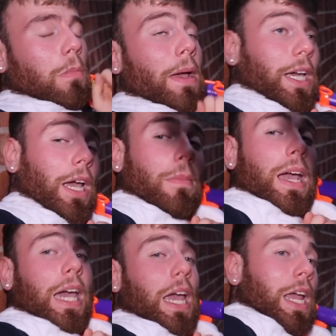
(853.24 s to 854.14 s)
Mickey,
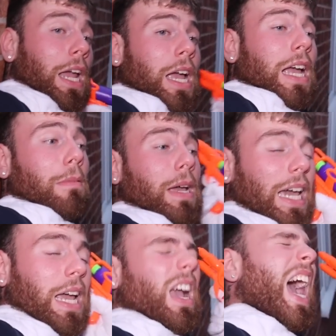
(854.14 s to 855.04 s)
Mickey,
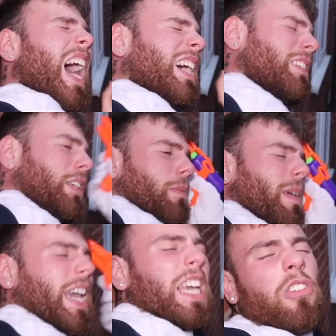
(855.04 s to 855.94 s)
Mickey, ah.
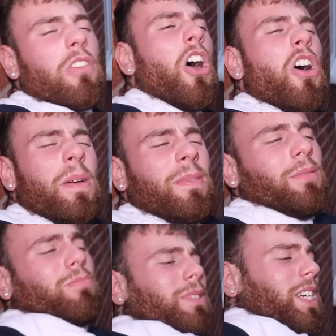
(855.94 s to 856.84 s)
Mickey, you're hurting
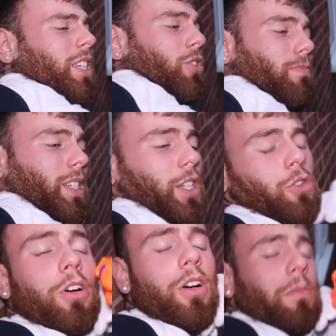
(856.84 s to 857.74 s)
me. Mickey, Mickey,
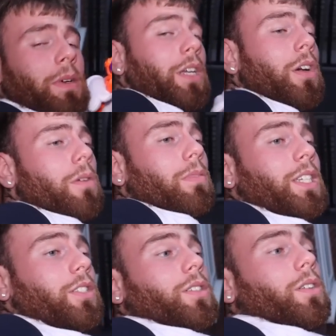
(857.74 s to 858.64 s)
you're hurting me.
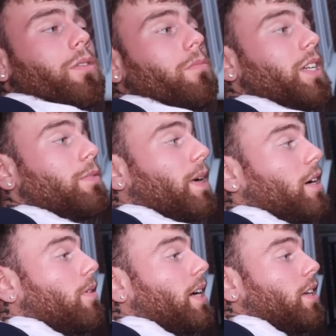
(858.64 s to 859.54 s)
Please, please
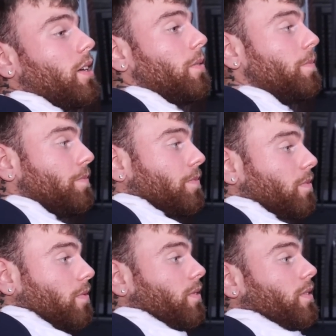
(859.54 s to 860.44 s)
back away.
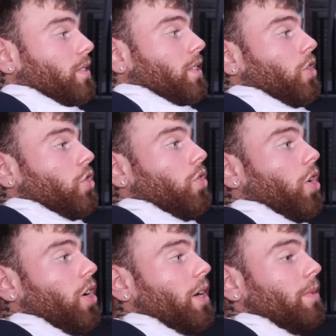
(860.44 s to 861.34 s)
You're
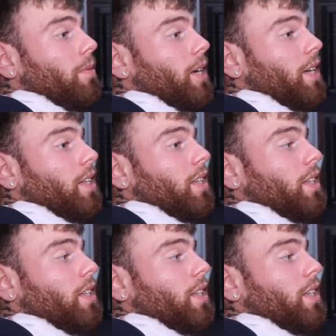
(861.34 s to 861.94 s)
hurting me, man.